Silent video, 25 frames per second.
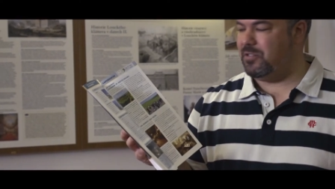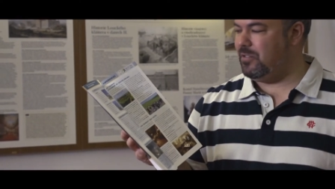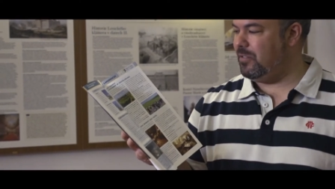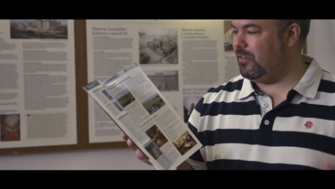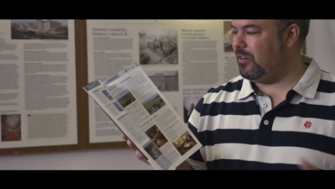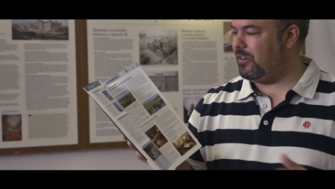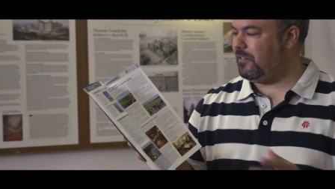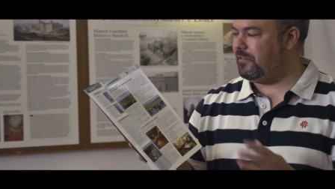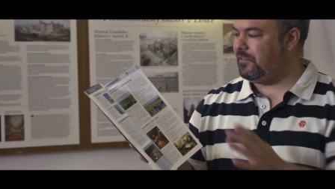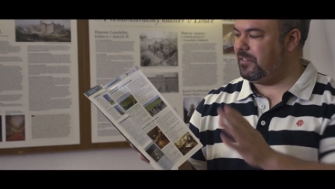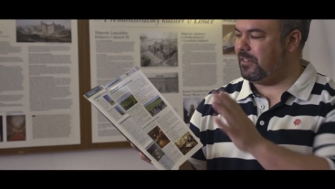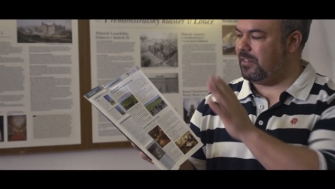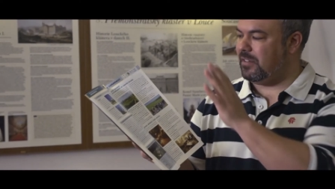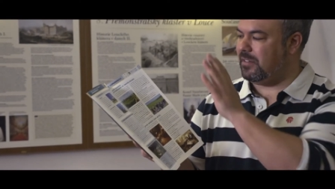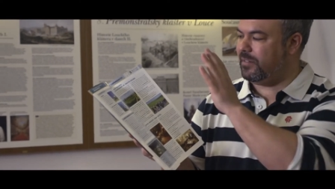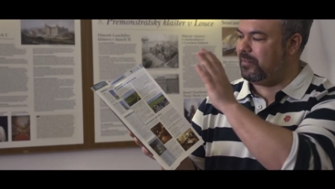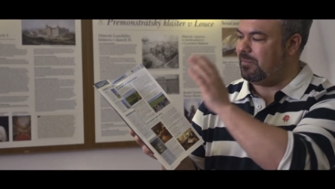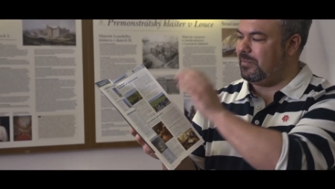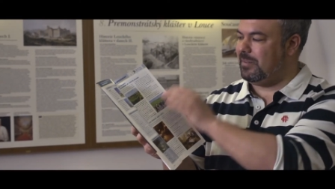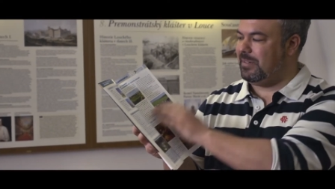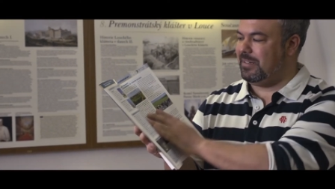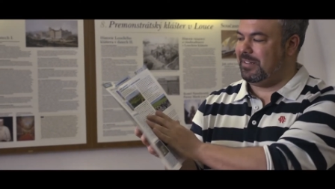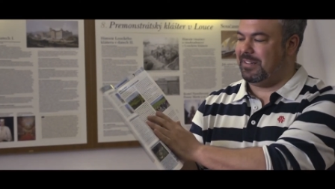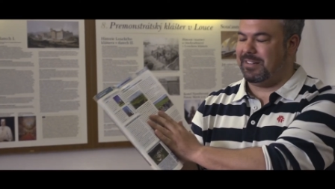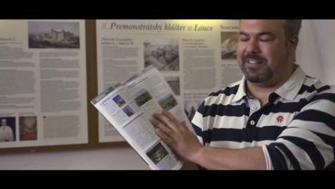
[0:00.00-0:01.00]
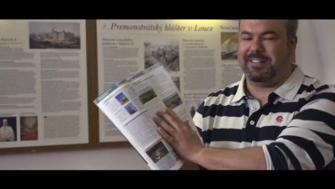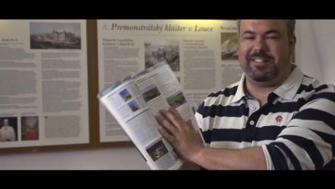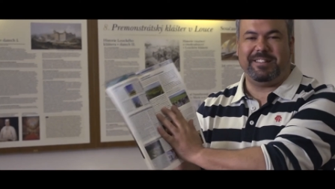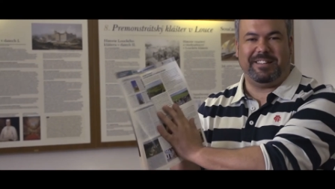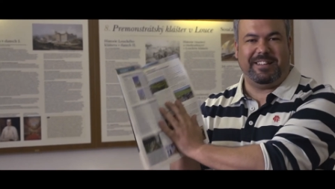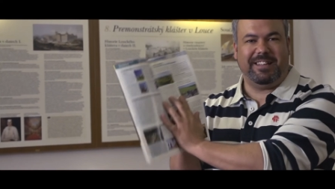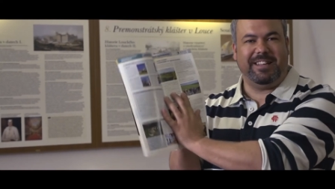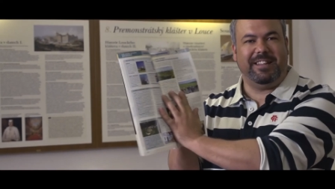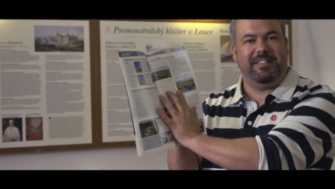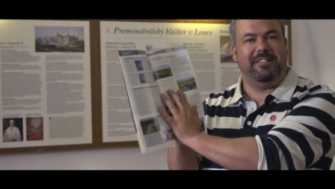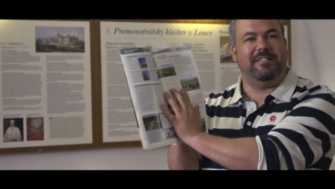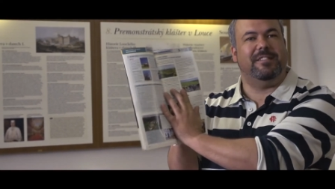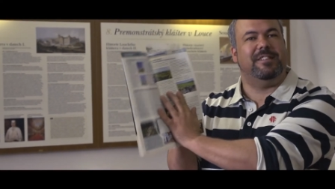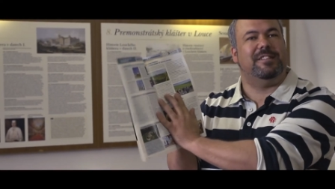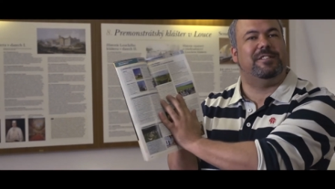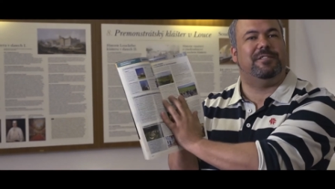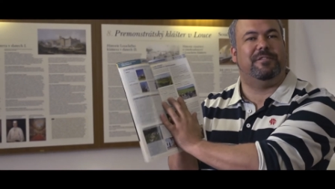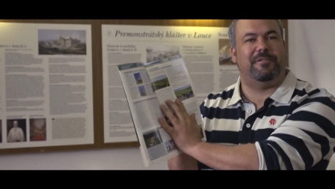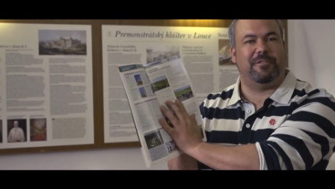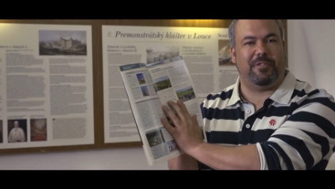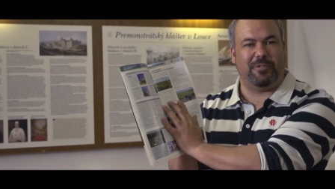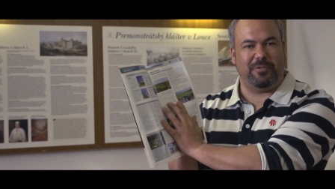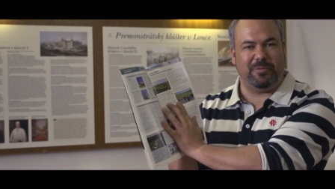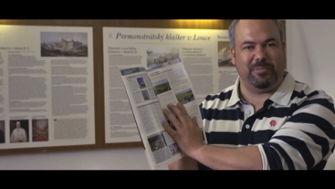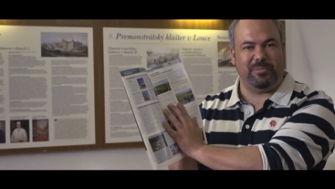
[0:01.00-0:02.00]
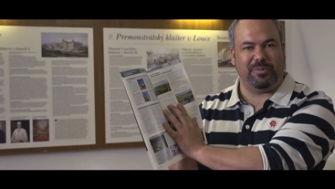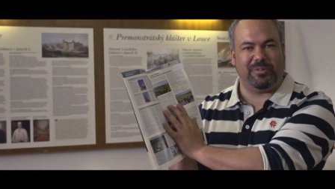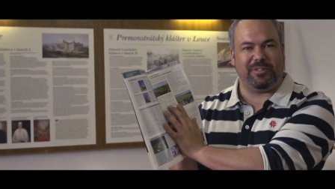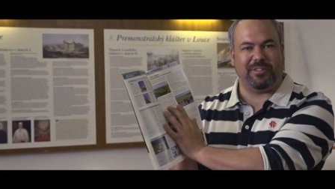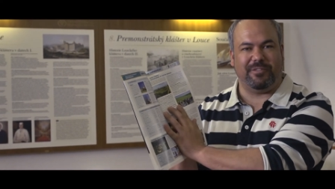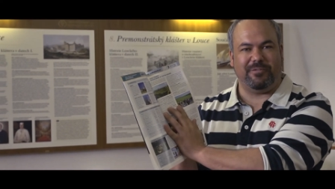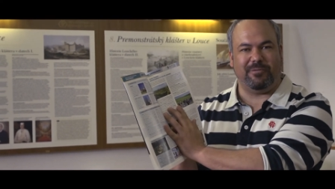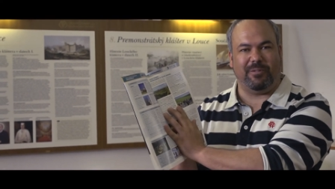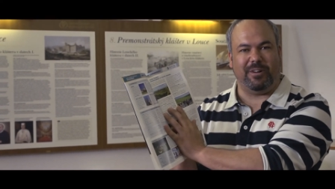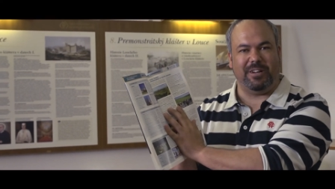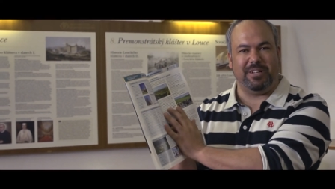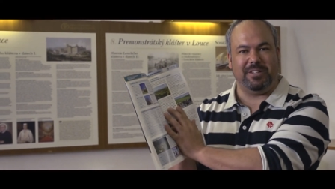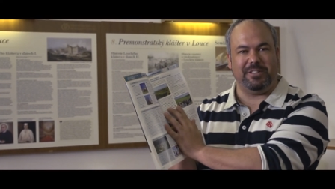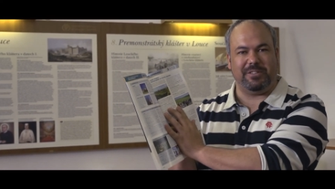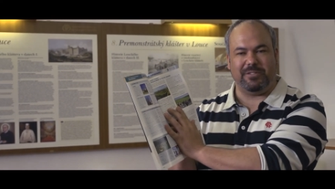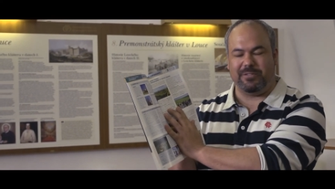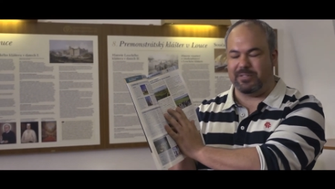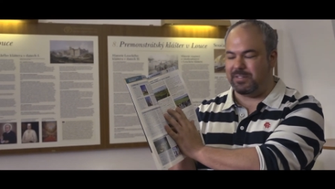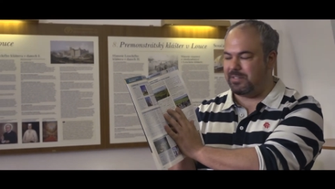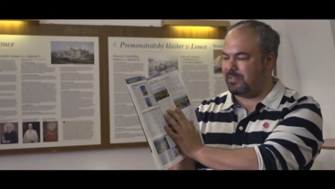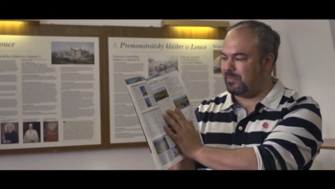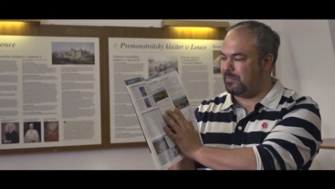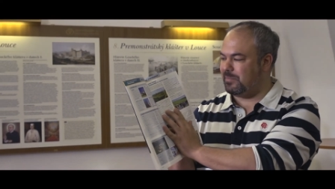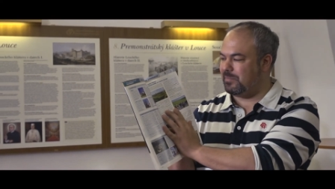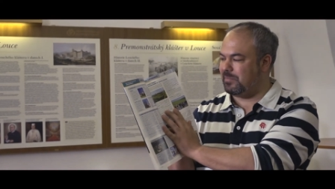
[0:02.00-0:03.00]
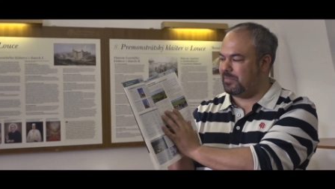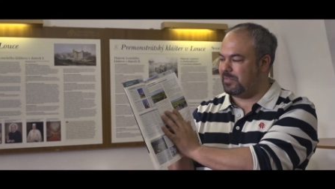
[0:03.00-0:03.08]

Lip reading: you offer in this phone book of wine tourism.